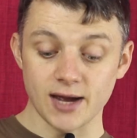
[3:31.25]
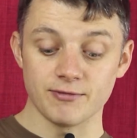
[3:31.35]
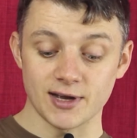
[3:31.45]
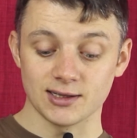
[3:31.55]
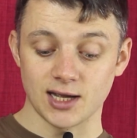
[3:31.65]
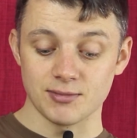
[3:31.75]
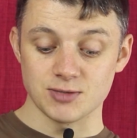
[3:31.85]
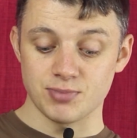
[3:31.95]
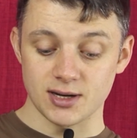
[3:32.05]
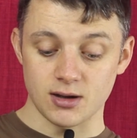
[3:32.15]
Vettel came
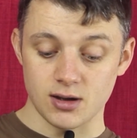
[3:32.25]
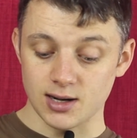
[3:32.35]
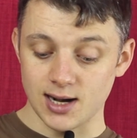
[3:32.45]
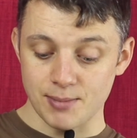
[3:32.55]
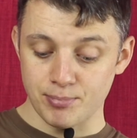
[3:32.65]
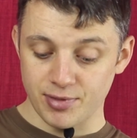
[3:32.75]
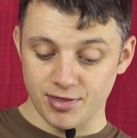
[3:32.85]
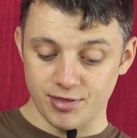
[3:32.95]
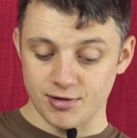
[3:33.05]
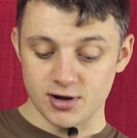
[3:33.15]
into pit on lap
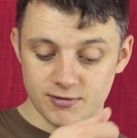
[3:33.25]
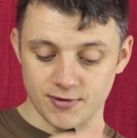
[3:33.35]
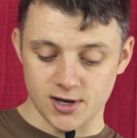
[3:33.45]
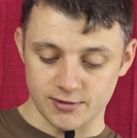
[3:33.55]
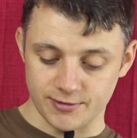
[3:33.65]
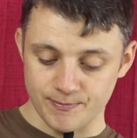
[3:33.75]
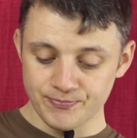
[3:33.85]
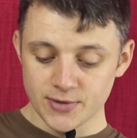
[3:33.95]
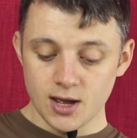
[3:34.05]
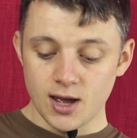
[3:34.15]
35.
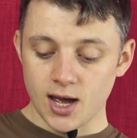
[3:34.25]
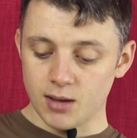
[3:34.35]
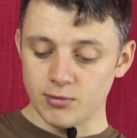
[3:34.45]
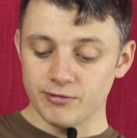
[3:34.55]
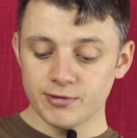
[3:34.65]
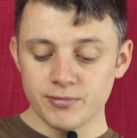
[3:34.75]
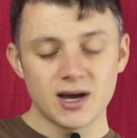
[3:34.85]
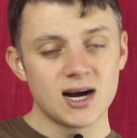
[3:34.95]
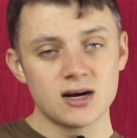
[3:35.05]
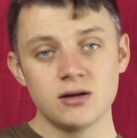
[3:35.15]
From
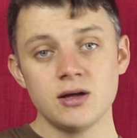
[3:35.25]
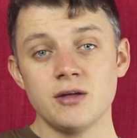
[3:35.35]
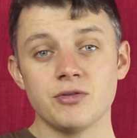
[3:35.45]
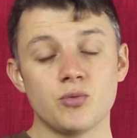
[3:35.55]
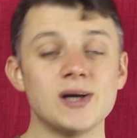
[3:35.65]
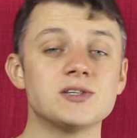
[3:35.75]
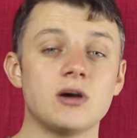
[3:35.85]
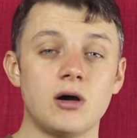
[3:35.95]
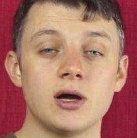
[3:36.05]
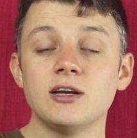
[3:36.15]
there, the race
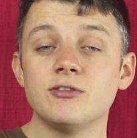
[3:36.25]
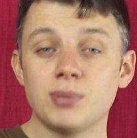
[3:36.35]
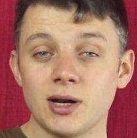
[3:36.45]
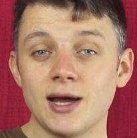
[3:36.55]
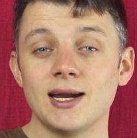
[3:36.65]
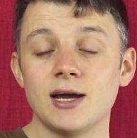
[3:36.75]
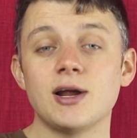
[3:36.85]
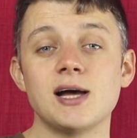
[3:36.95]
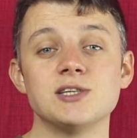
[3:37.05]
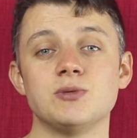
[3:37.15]
kind of played out
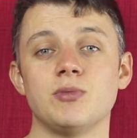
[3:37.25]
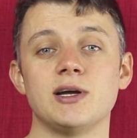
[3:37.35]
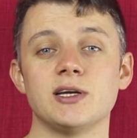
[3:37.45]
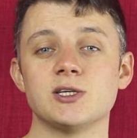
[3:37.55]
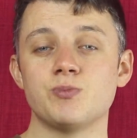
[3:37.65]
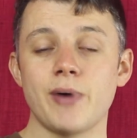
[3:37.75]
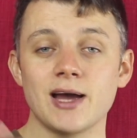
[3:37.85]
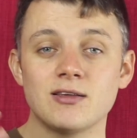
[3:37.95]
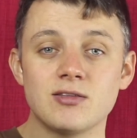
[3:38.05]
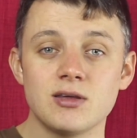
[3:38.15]
as you might
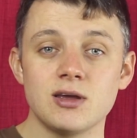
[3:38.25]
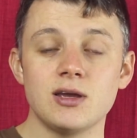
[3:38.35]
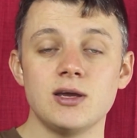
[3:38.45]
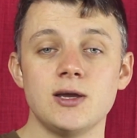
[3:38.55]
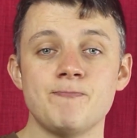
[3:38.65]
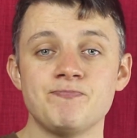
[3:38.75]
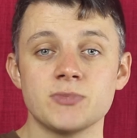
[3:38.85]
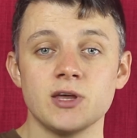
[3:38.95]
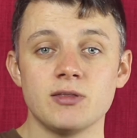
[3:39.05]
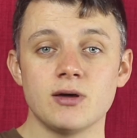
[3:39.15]
expect. The
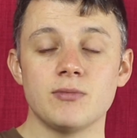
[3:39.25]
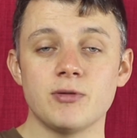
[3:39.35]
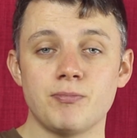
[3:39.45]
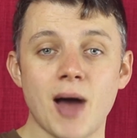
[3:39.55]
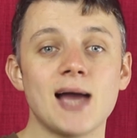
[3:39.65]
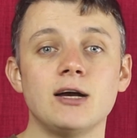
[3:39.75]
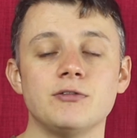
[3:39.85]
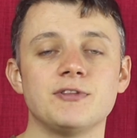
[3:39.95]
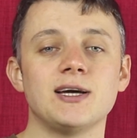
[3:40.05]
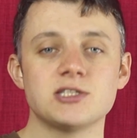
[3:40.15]
back
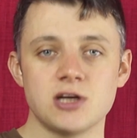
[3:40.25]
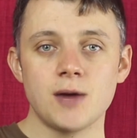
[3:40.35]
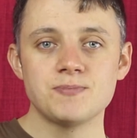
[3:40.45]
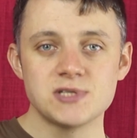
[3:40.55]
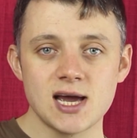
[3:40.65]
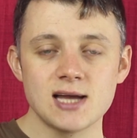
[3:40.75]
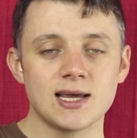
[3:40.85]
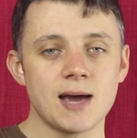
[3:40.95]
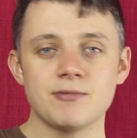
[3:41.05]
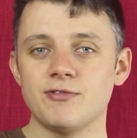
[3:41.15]
of that top 10
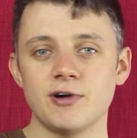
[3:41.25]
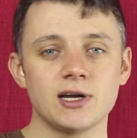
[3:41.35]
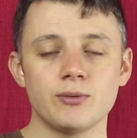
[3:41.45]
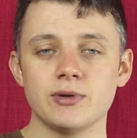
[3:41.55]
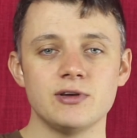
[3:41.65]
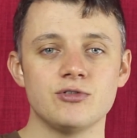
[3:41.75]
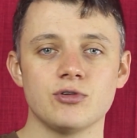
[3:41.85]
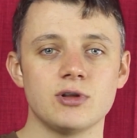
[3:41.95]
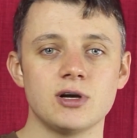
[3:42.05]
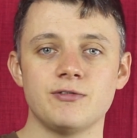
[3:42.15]
kept fighting with each
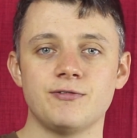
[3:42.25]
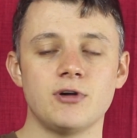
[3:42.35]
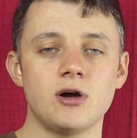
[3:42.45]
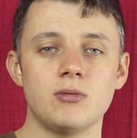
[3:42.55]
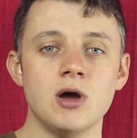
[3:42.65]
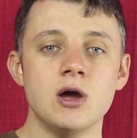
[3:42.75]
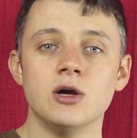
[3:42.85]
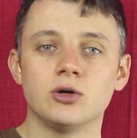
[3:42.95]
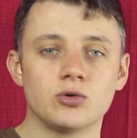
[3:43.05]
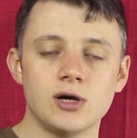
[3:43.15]
other, from
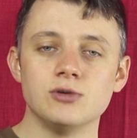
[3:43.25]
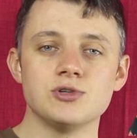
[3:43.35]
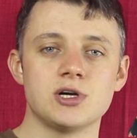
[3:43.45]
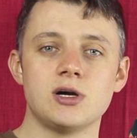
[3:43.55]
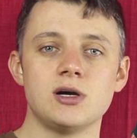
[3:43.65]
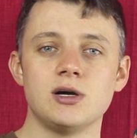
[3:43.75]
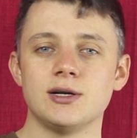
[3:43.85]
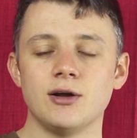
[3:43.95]
Grosjean and